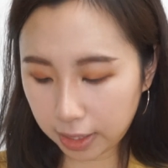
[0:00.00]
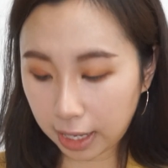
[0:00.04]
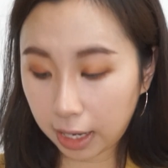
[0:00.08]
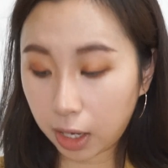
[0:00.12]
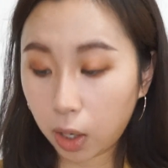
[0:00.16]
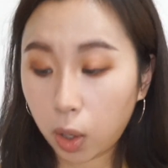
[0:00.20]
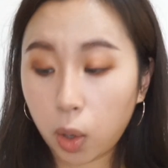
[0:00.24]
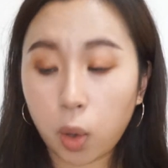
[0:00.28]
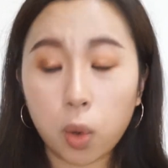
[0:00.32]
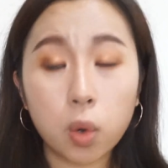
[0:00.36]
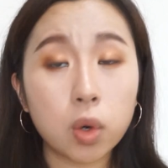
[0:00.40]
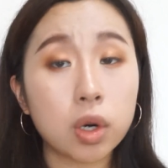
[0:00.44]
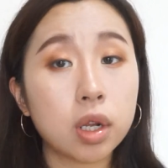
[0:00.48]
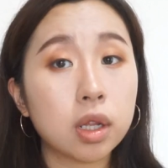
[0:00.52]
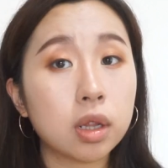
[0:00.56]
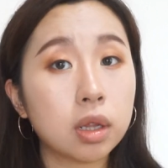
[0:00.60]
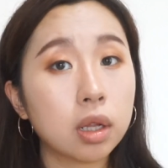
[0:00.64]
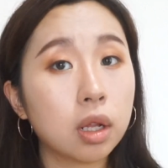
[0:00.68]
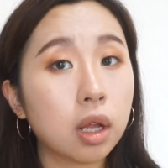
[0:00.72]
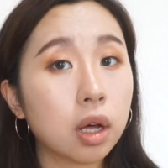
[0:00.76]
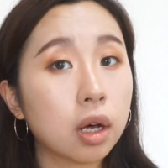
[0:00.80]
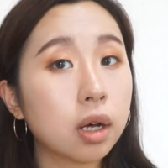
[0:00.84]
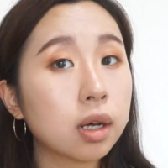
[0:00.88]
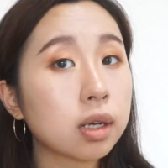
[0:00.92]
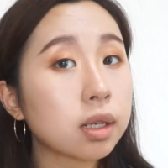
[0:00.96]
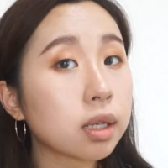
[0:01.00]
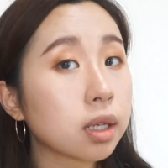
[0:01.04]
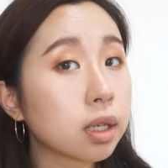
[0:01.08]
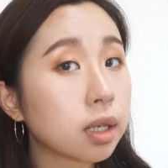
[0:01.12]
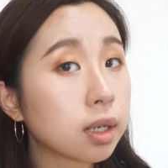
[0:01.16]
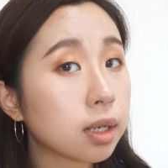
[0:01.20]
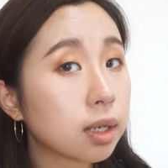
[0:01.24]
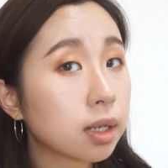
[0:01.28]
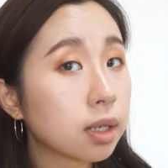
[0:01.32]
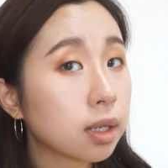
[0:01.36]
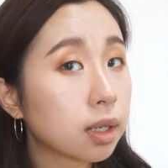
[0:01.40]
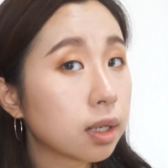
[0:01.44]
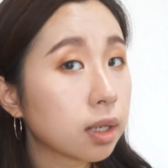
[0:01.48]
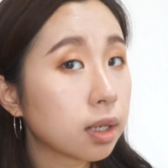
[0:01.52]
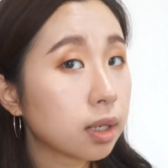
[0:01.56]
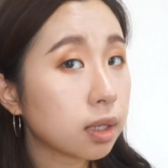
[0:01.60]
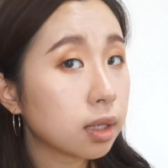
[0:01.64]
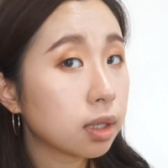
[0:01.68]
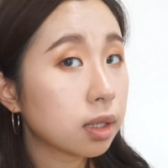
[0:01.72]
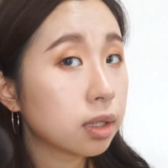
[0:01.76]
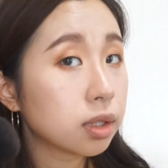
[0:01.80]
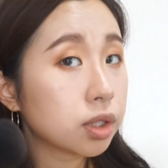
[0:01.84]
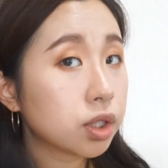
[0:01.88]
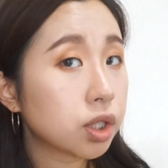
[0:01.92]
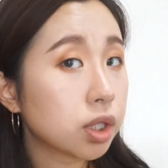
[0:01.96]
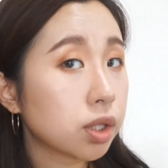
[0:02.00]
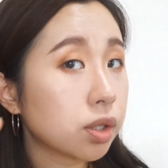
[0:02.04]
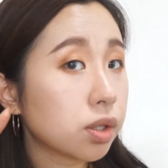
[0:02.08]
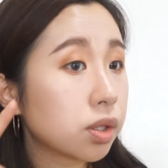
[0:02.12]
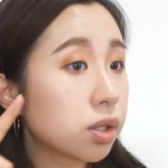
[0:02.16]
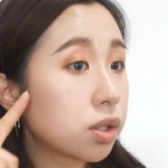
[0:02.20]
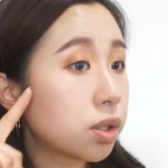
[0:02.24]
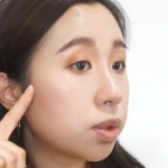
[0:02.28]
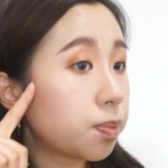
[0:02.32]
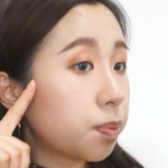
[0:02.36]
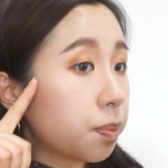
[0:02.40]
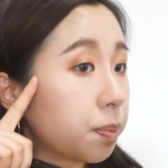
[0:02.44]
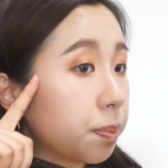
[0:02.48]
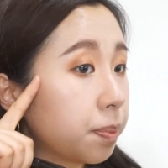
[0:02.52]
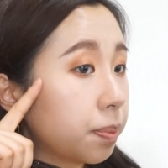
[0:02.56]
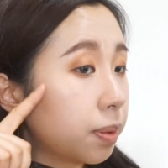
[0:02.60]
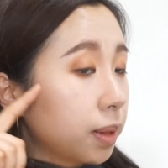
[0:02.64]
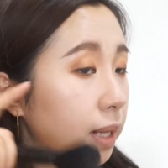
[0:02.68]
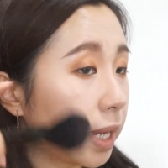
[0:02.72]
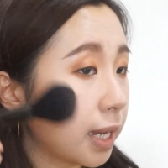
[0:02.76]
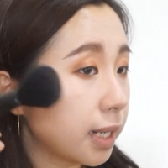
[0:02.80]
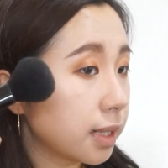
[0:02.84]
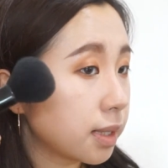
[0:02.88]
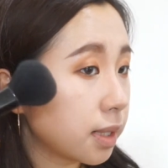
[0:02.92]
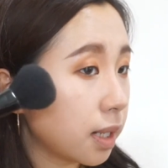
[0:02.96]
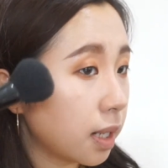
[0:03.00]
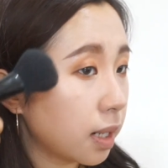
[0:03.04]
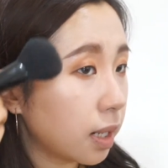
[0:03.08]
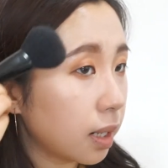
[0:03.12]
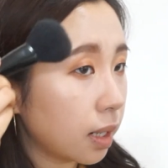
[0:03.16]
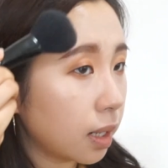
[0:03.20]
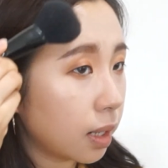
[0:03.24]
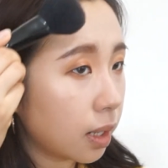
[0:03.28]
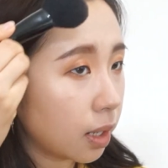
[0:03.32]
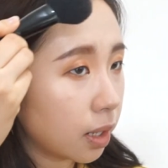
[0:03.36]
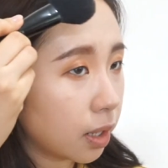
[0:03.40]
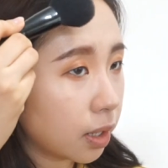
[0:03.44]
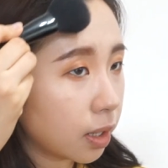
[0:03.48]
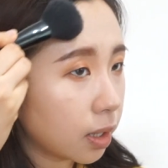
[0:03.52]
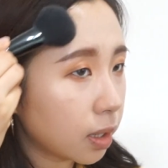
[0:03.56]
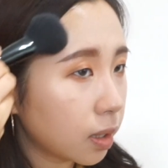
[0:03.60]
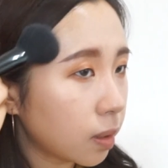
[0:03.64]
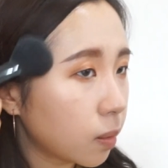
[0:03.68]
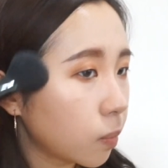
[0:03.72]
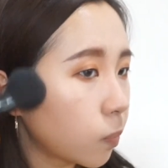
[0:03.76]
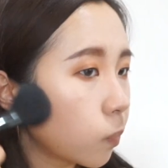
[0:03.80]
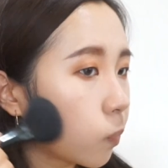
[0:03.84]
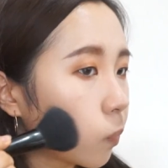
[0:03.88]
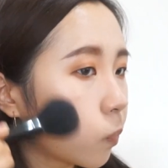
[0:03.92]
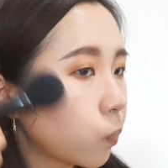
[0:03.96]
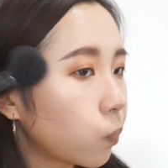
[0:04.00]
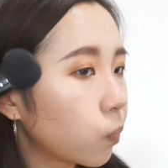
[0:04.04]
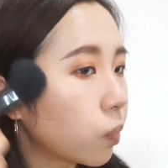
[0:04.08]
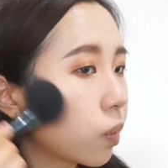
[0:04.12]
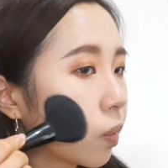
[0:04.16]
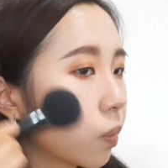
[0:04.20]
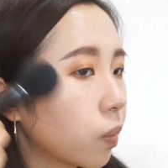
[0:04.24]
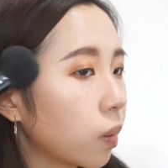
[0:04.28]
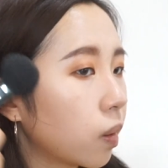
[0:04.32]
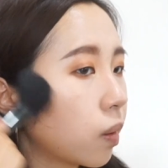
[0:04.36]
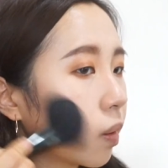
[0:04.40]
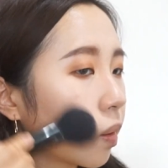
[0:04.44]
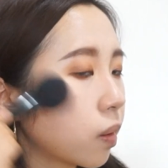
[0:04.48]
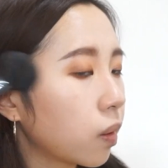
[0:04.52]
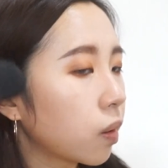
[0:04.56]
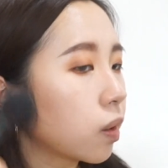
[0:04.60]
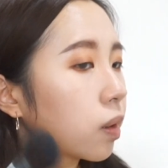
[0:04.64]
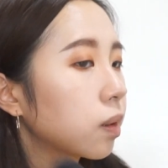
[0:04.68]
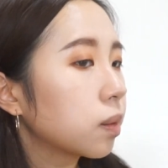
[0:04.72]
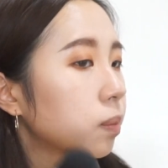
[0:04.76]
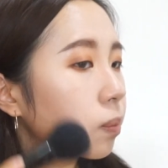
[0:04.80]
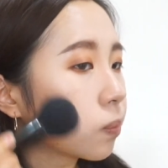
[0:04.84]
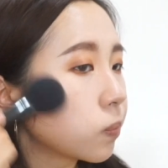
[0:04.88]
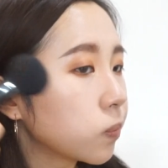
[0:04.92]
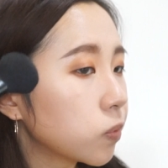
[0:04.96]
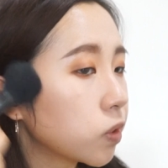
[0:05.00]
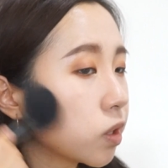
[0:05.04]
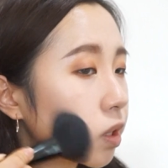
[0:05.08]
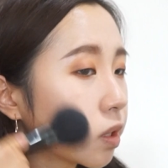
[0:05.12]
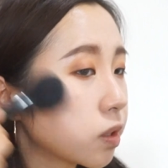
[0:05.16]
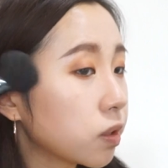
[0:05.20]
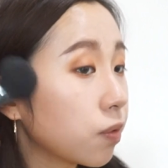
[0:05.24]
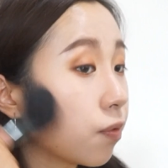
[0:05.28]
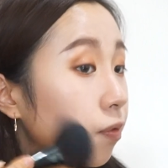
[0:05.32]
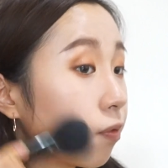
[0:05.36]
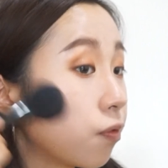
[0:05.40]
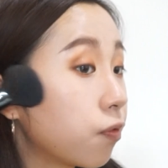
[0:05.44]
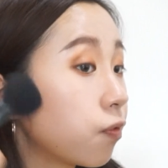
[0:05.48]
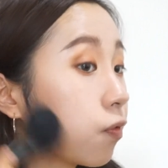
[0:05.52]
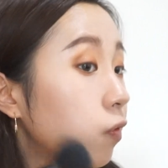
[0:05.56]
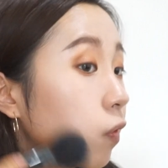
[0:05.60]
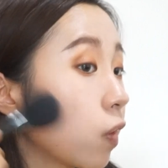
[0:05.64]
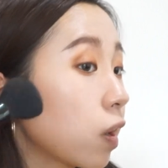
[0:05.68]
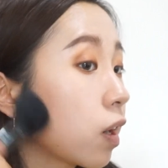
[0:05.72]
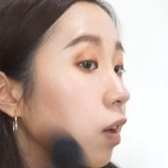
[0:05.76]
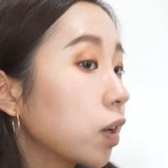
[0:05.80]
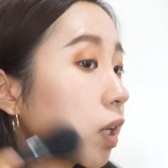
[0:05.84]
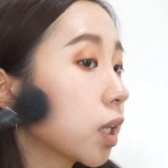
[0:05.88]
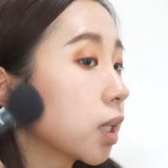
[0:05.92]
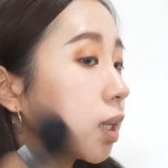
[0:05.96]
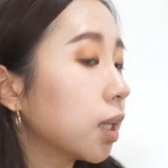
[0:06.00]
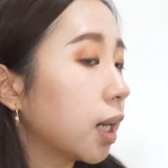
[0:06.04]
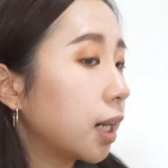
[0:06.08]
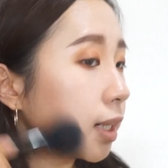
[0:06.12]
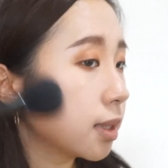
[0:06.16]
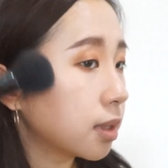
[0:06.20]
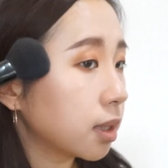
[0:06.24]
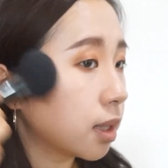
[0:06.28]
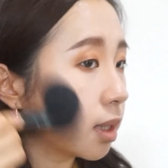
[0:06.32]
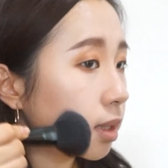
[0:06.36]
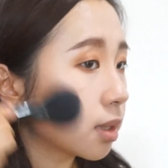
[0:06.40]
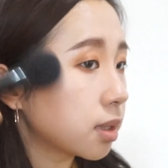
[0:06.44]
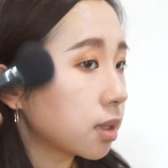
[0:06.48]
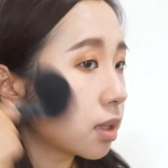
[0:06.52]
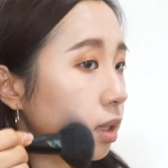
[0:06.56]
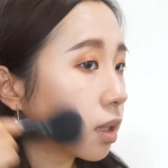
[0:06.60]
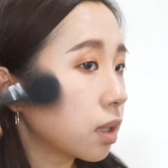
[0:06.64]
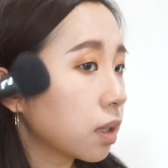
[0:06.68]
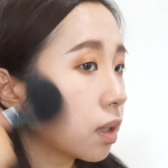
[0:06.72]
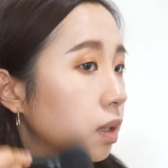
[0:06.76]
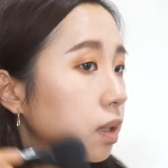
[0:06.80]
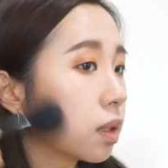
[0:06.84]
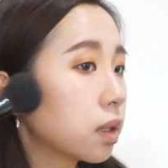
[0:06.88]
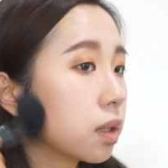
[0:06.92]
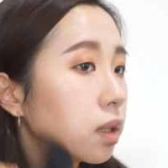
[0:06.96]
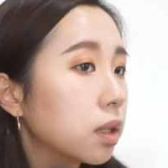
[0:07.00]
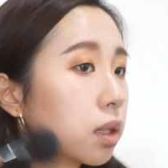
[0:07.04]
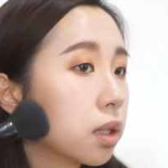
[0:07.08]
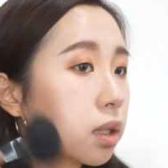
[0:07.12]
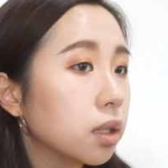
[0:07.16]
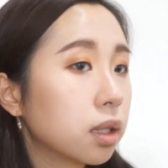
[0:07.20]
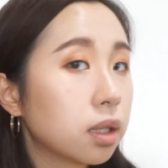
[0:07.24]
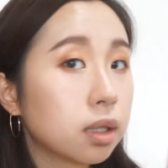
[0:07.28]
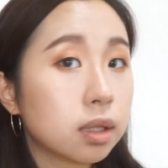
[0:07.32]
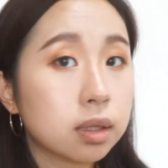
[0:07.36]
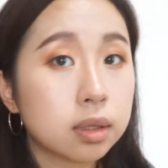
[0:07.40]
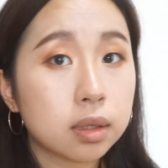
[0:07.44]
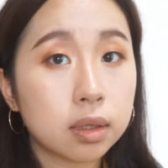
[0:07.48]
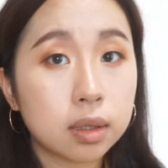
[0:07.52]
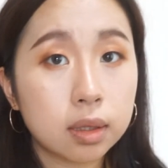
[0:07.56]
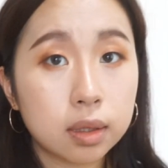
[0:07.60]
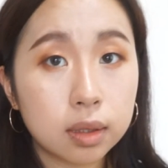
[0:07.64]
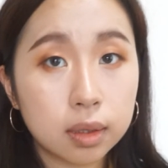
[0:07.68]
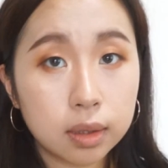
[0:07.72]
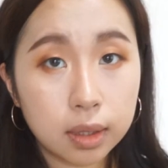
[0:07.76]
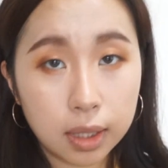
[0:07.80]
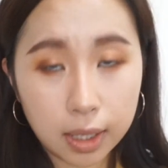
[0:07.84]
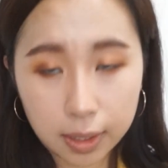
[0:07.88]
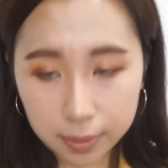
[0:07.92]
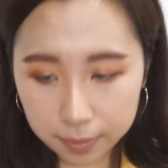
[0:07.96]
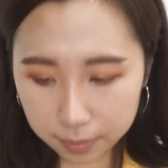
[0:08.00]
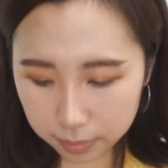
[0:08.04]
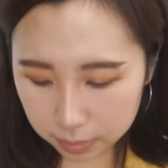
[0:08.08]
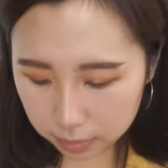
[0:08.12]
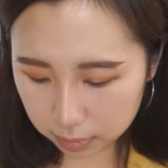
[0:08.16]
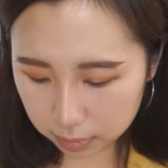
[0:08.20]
that golden look. Just place it here, around here. This is a very light dust. Yeah.